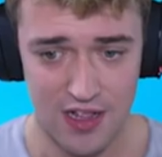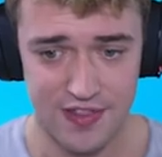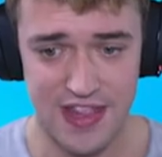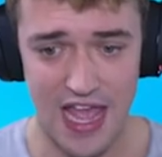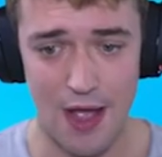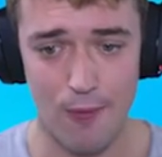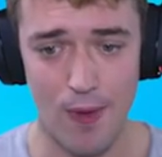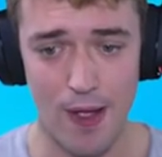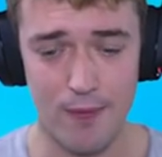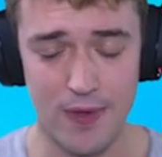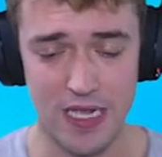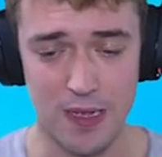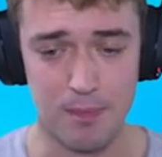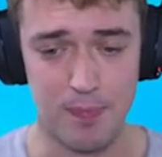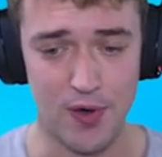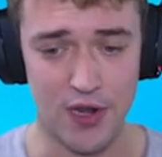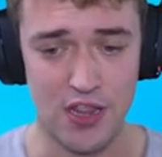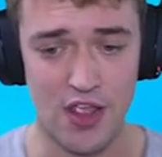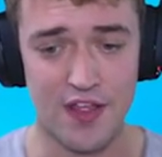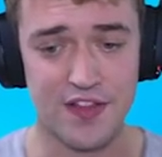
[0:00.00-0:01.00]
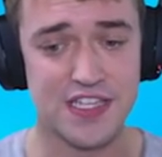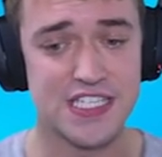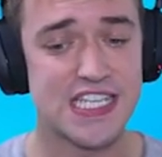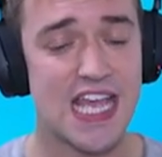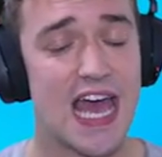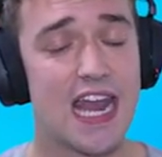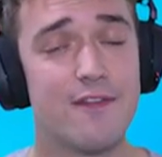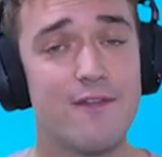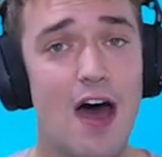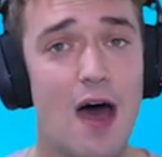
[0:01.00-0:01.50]
That way we can put it on the
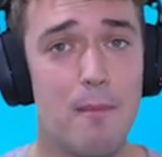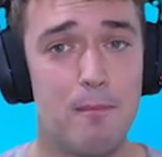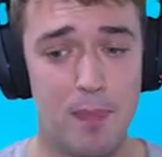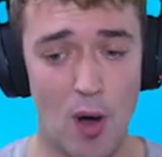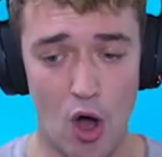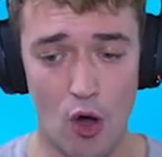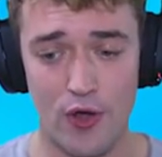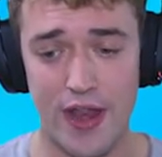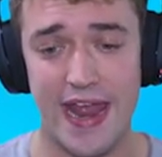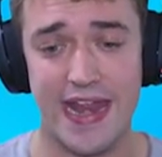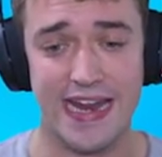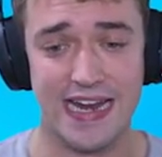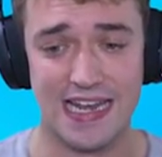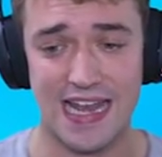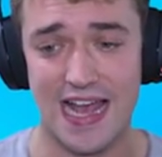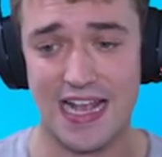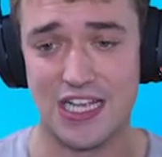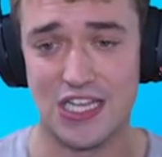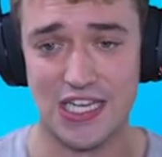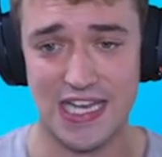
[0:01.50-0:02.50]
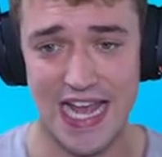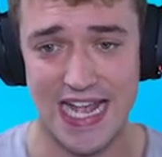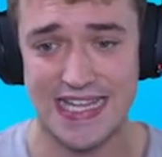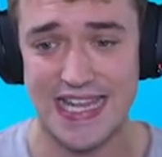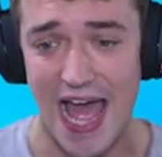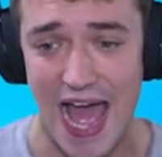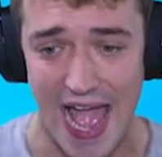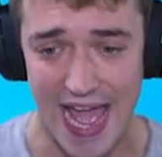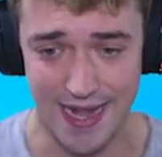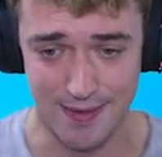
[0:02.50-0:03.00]
side of our boat and it'll like collect
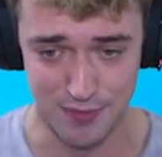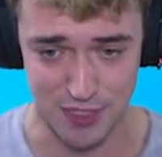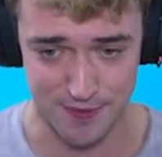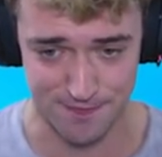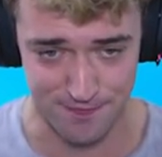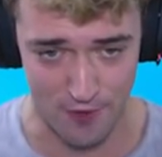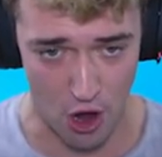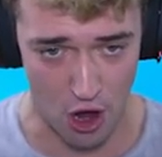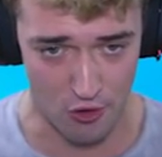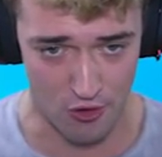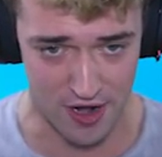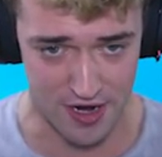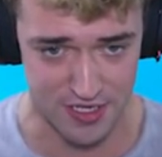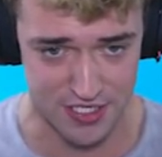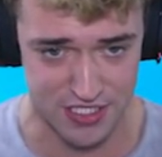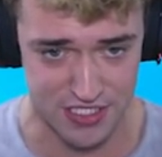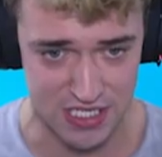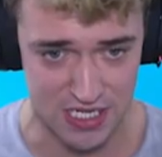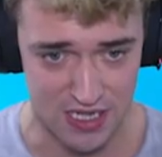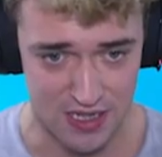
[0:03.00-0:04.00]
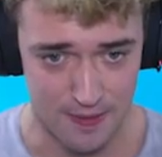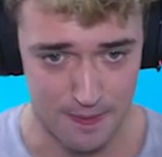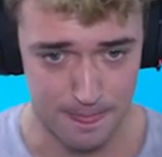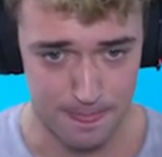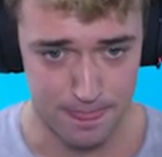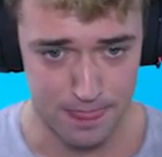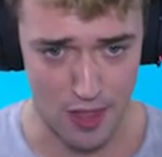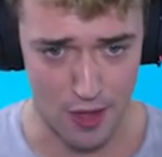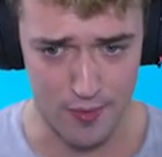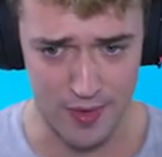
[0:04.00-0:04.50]
items for us.
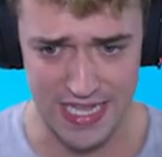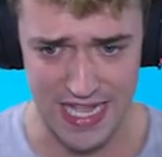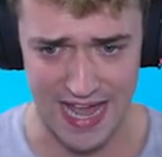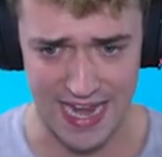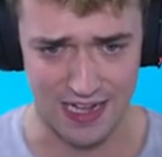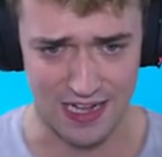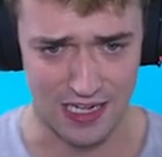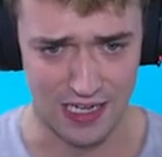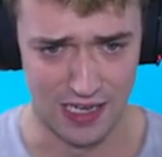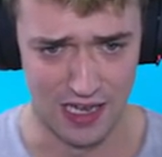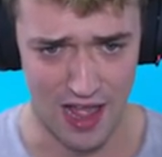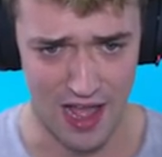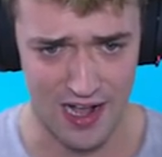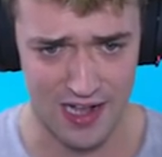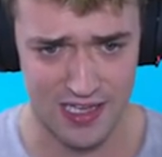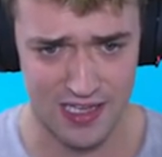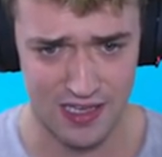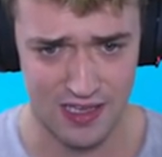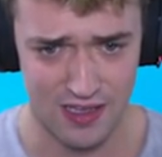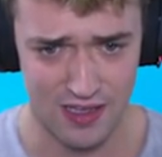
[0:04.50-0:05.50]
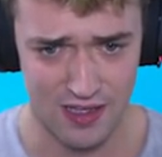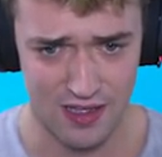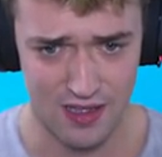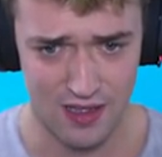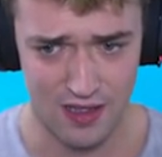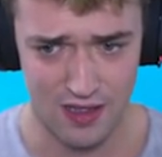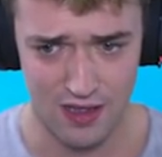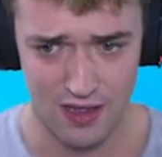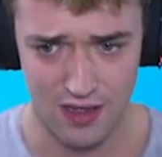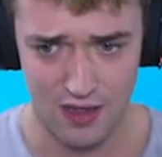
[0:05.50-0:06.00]
Then we got a clock.
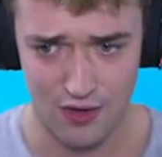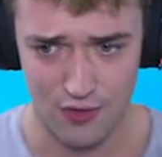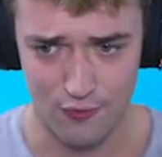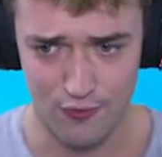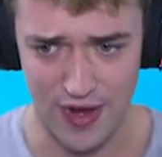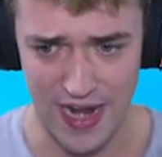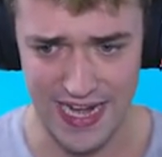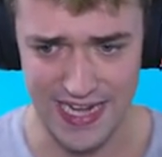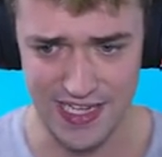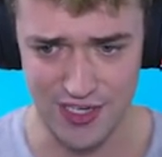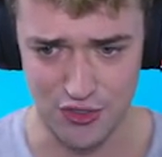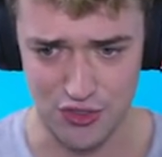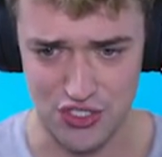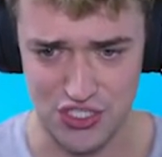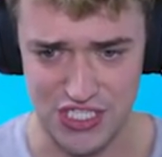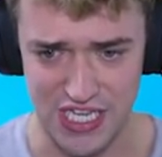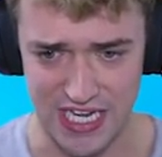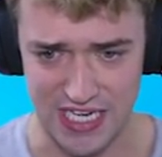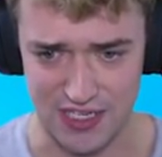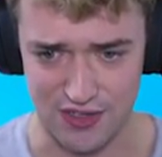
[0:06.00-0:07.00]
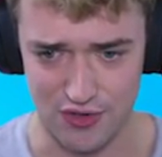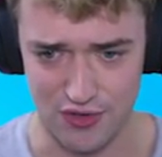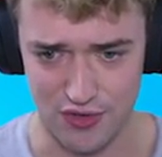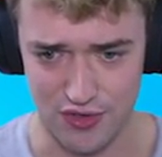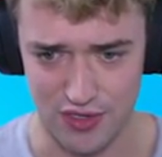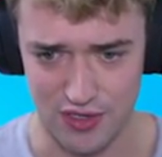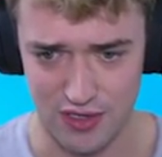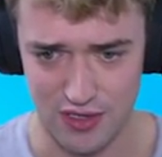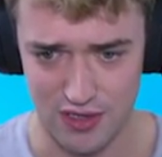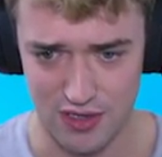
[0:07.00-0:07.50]
Radio
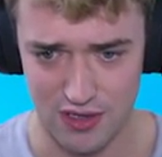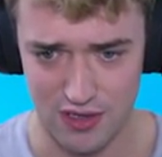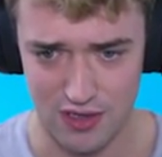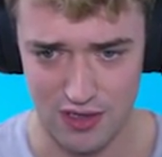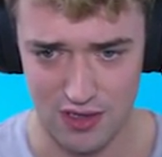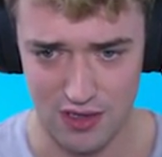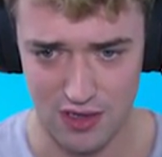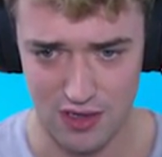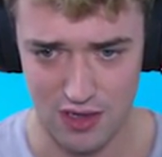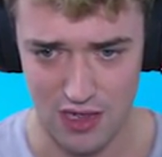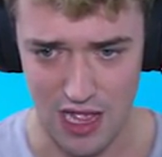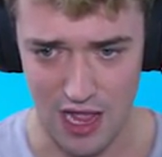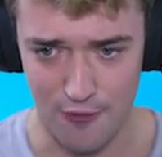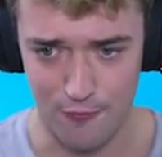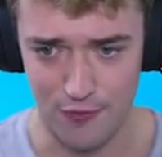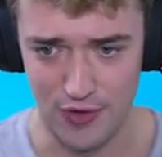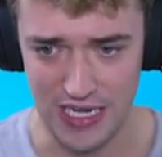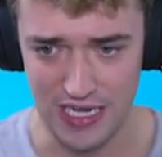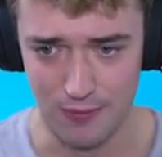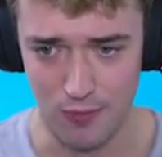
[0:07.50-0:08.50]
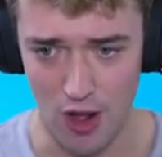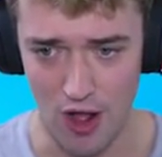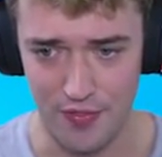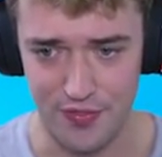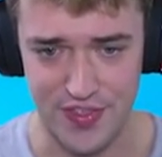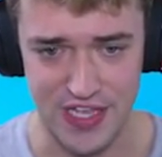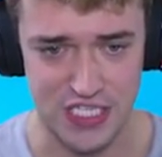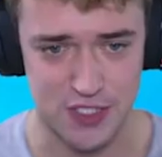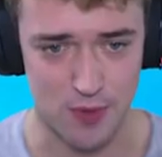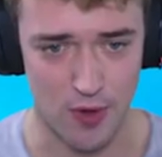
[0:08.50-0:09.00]
signal. I really want
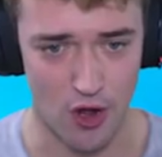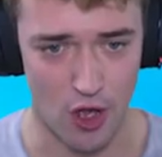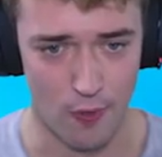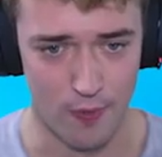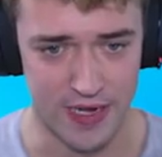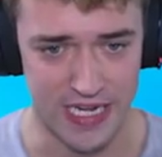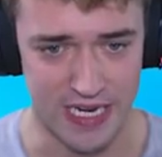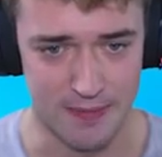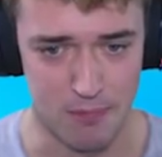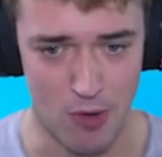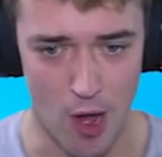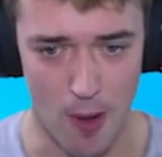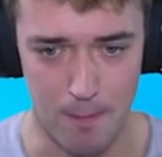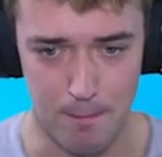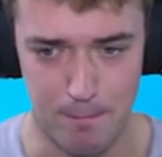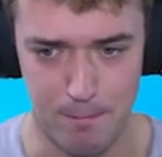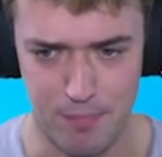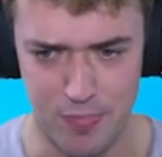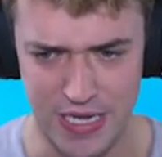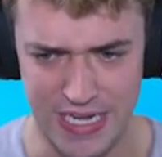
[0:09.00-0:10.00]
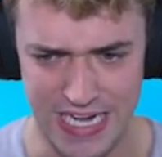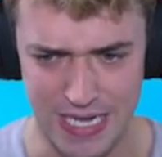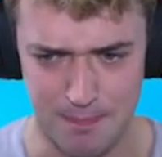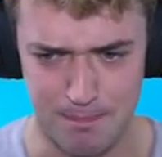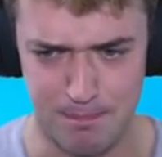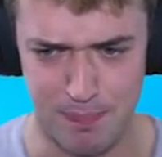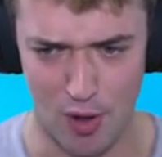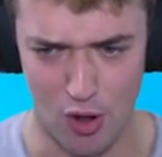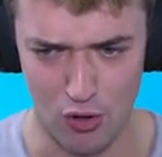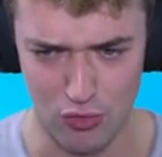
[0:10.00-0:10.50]
this one. Oh, we need more. We
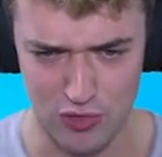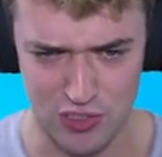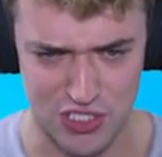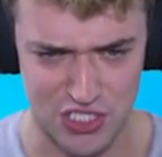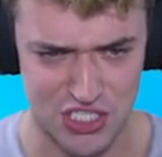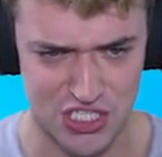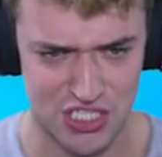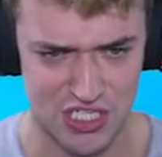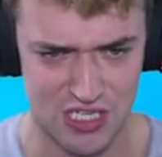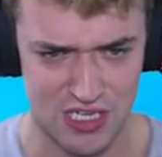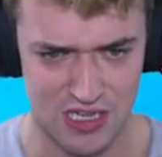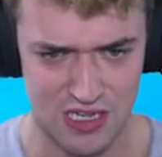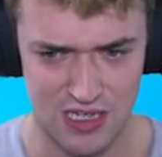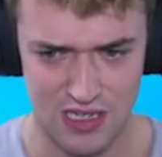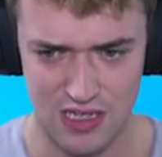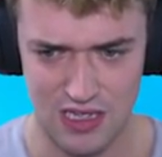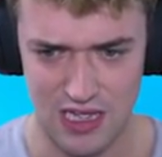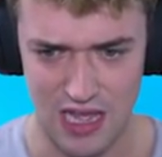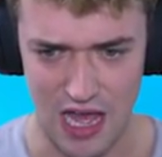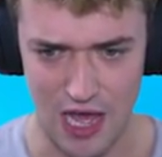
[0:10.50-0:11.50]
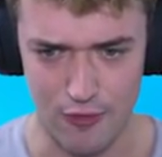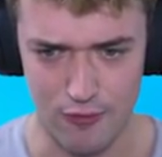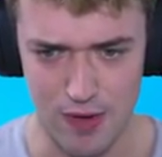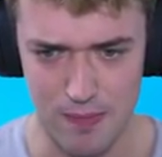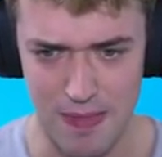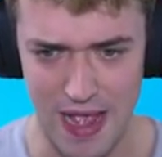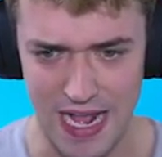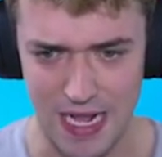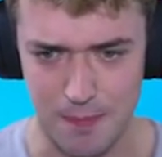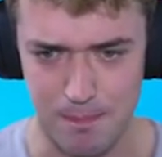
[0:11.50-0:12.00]
need bolts. How do we
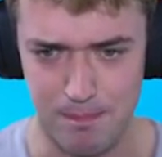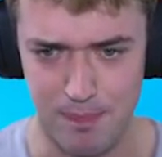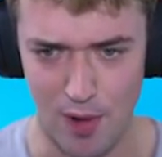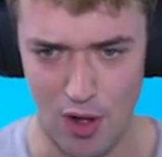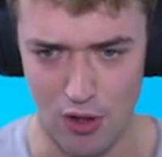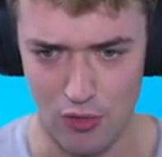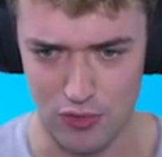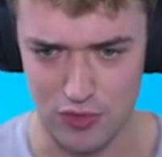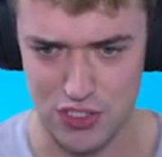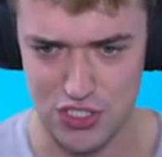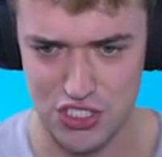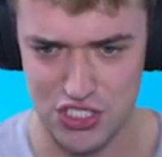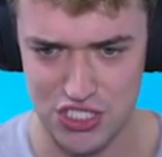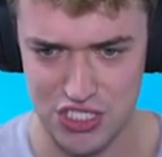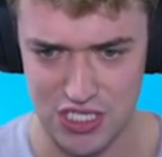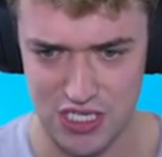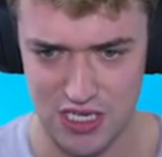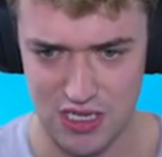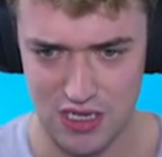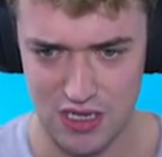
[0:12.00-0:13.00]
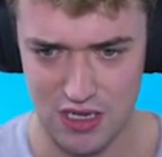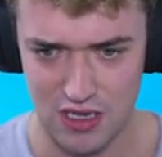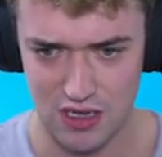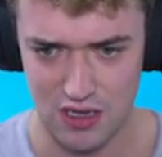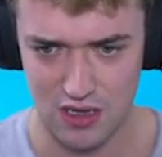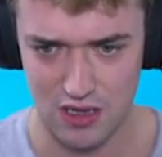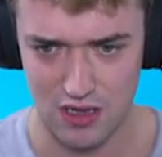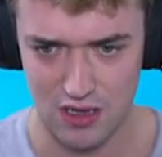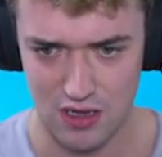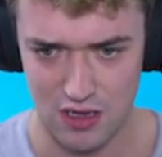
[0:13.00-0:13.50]
make bolts?
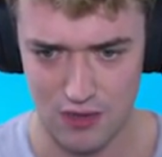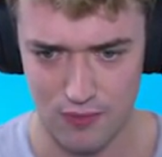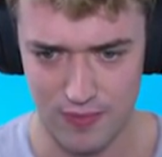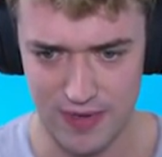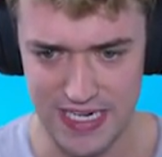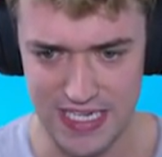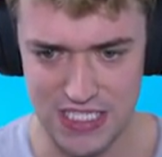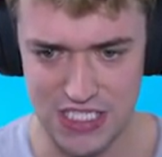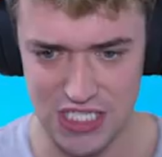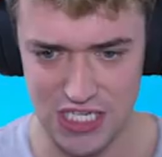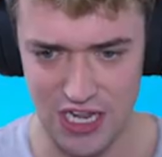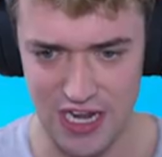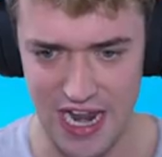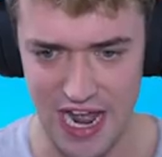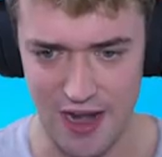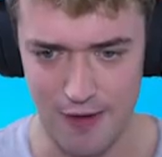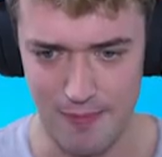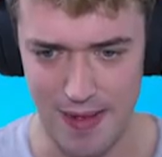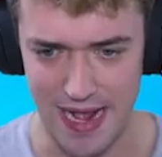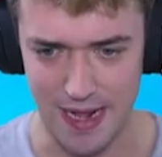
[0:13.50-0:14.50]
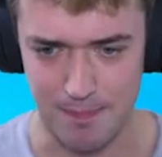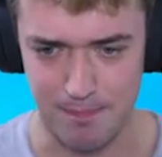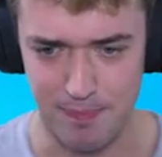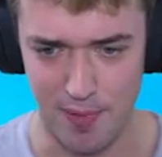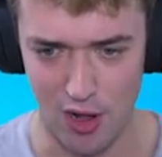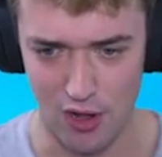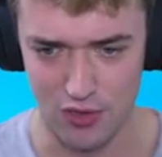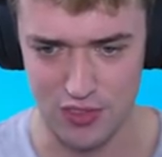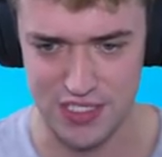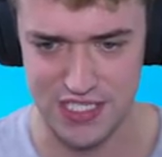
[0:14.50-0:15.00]
We need to learn how to make
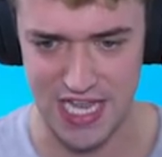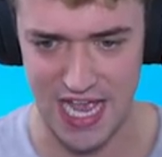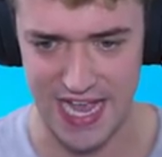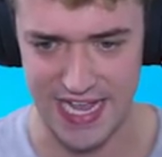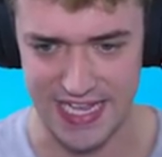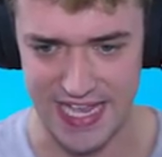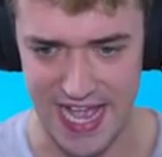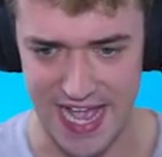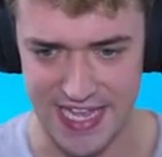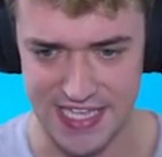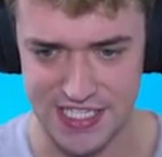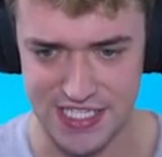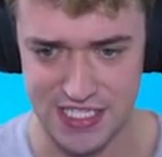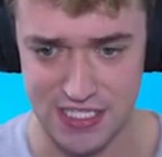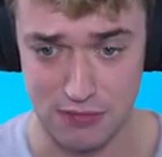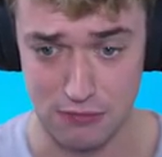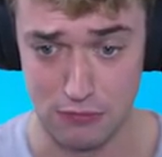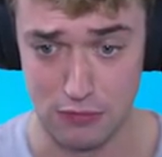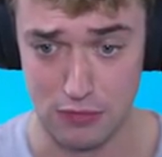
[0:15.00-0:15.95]
bolts, I guess.